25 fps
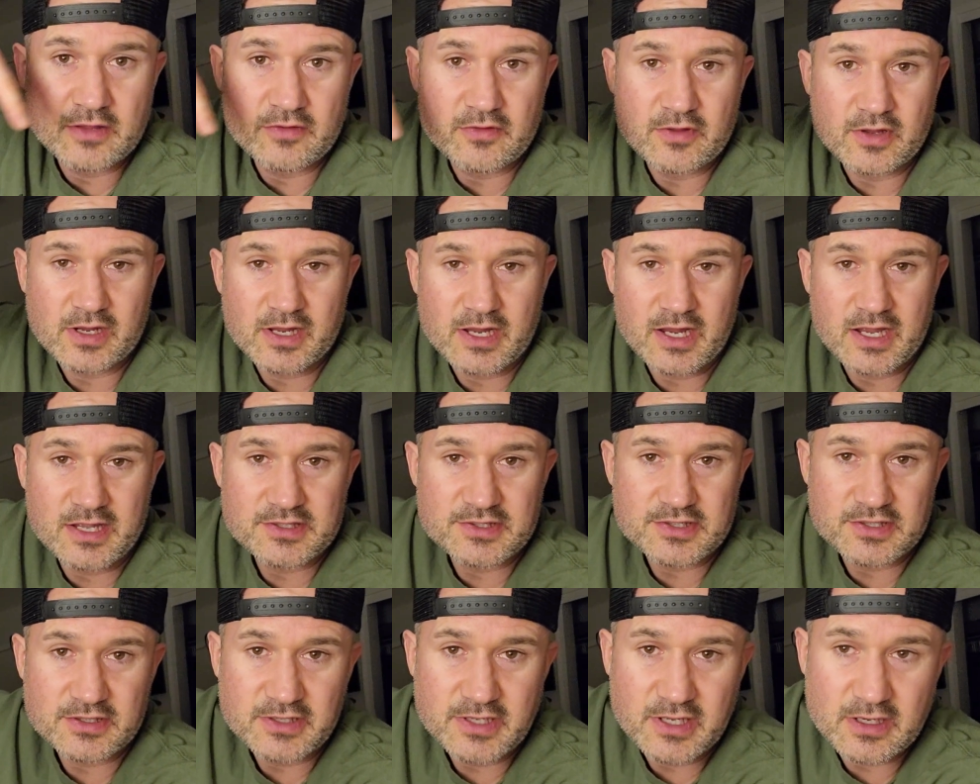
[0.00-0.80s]
They're
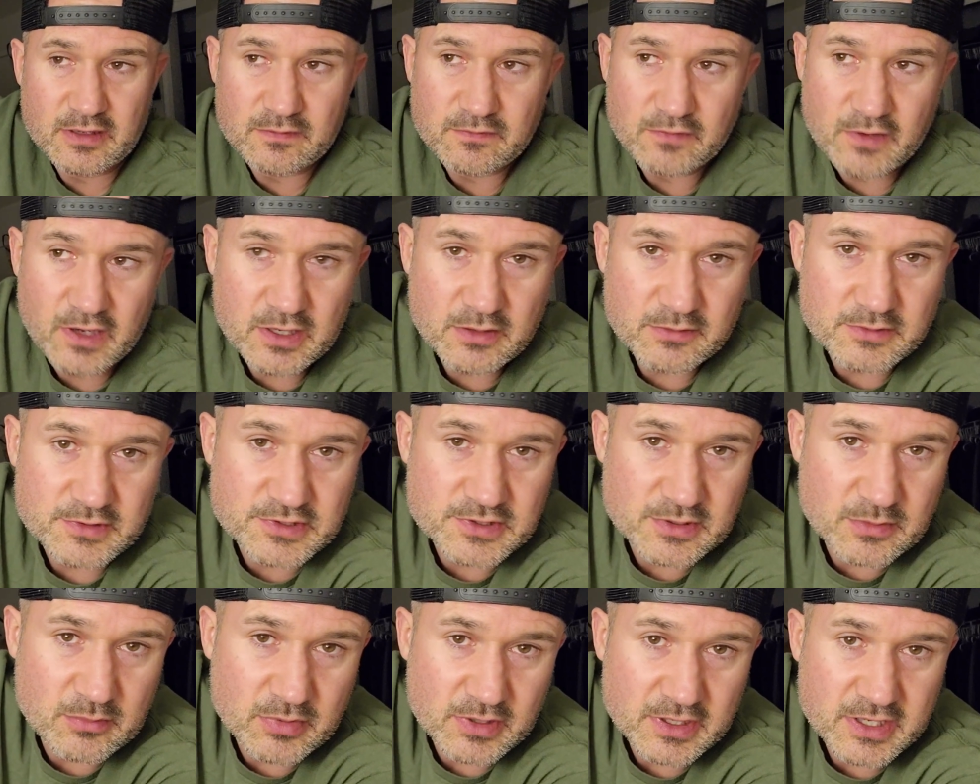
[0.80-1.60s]
constantly in a fight with
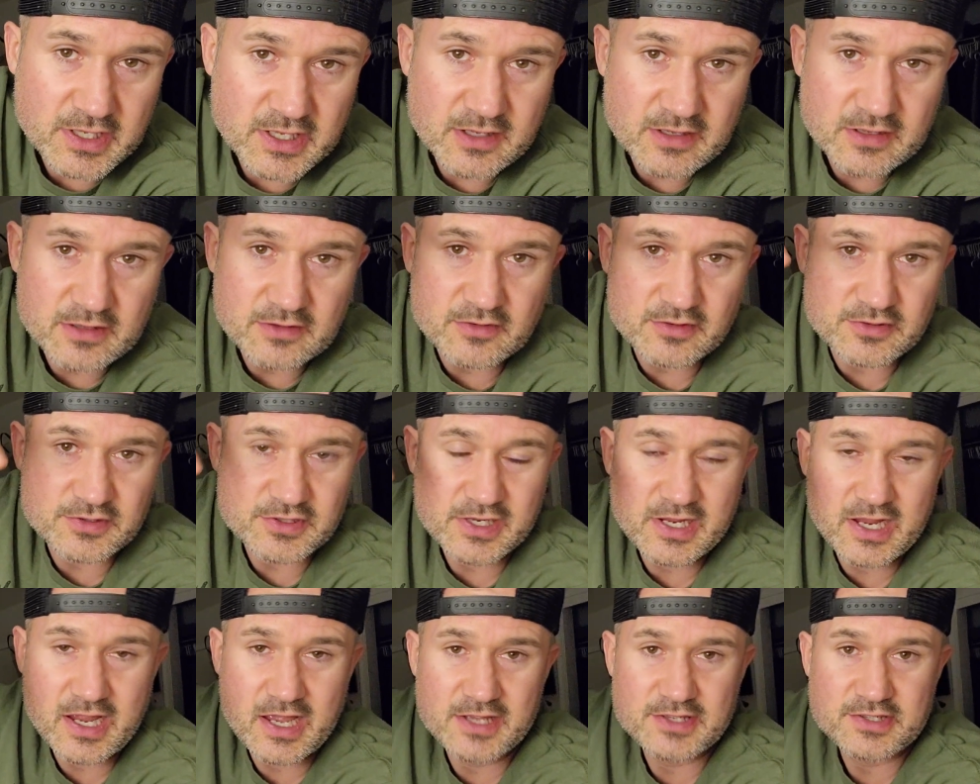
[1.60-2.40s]
somebody. There's
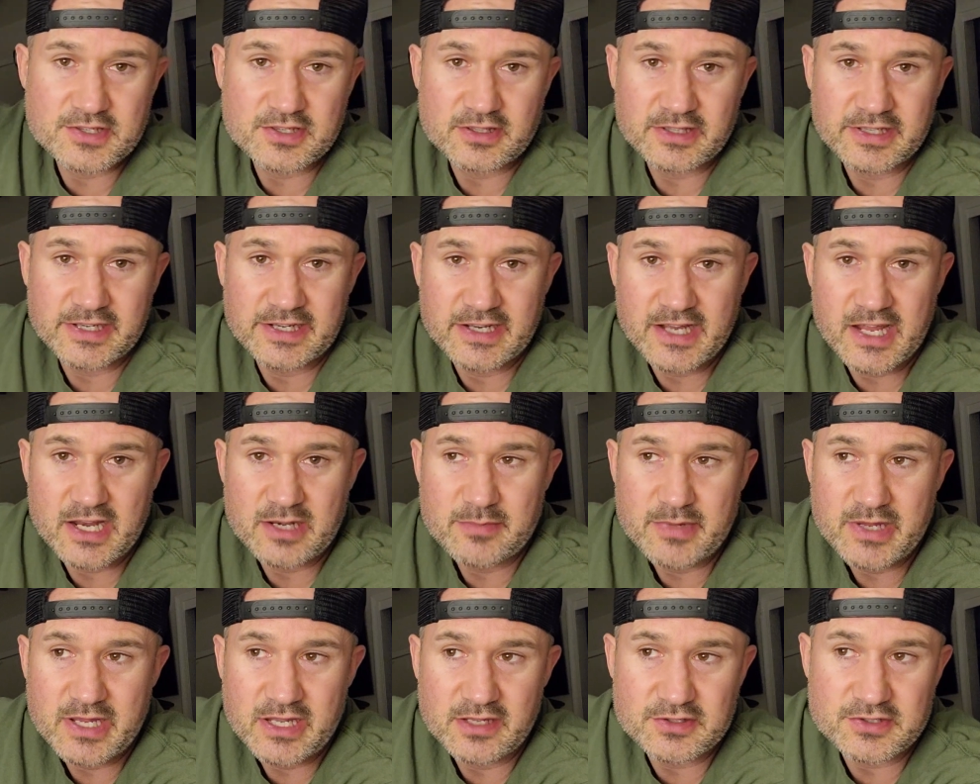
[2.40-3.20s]
constantly an
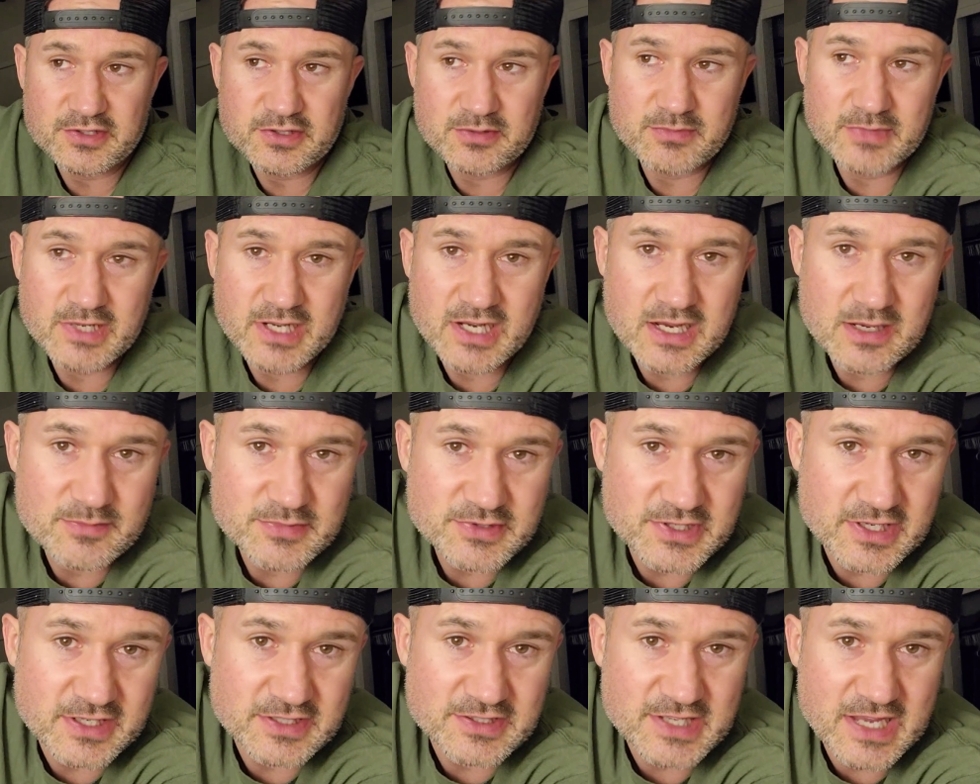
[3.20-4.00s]
enemy, and
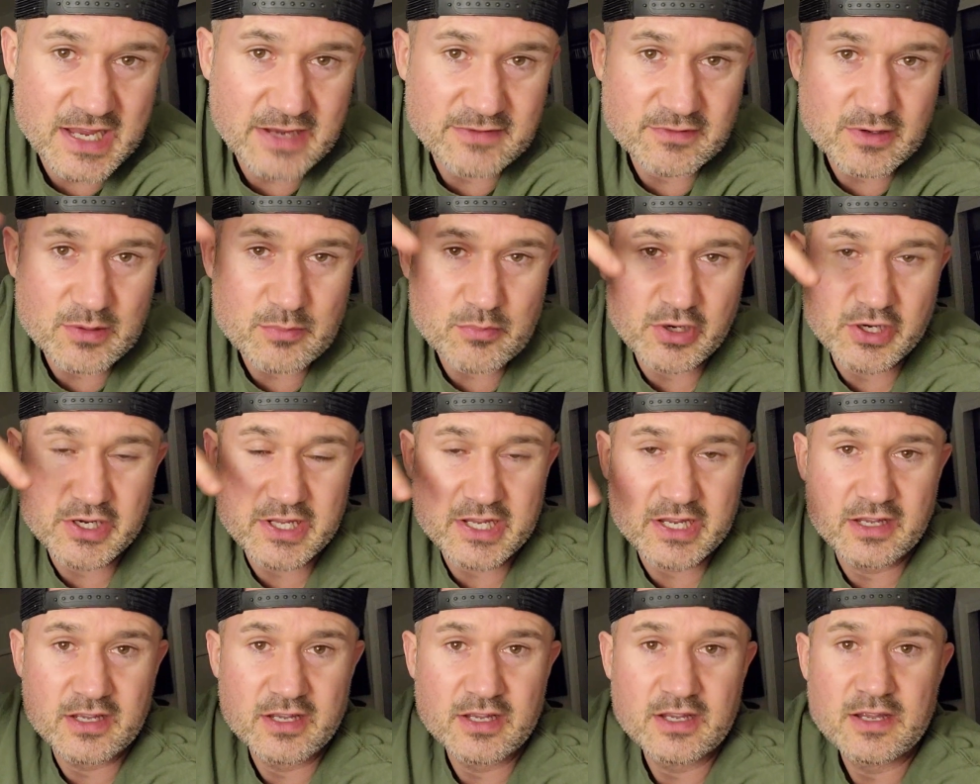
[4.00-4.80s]
sometimes it's
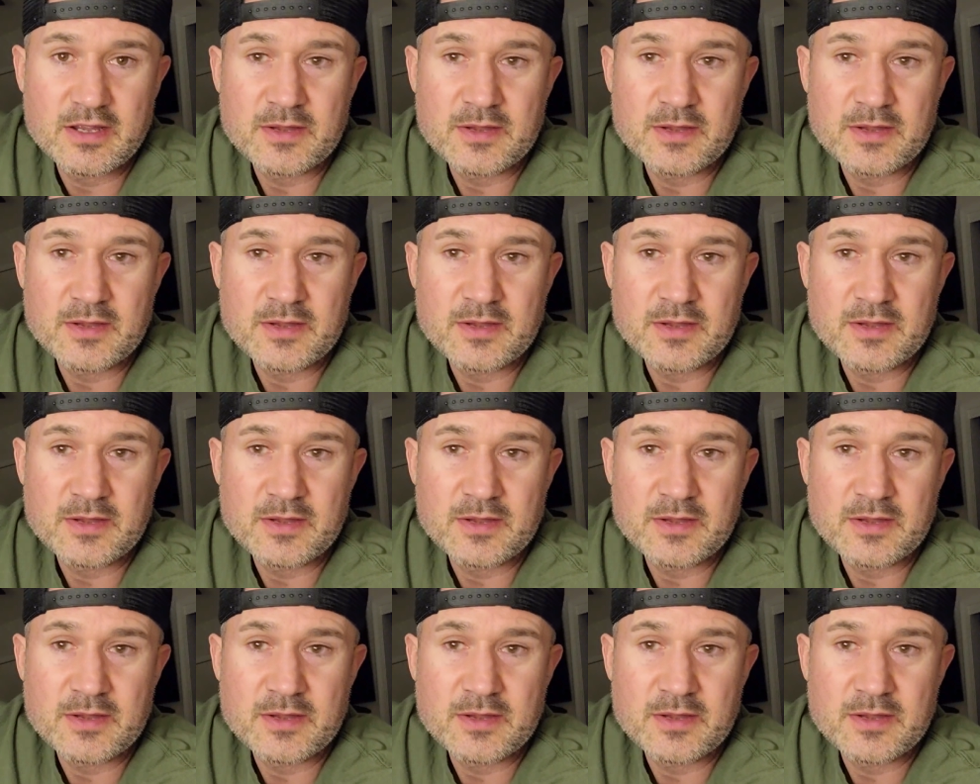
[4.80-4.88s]
everybody.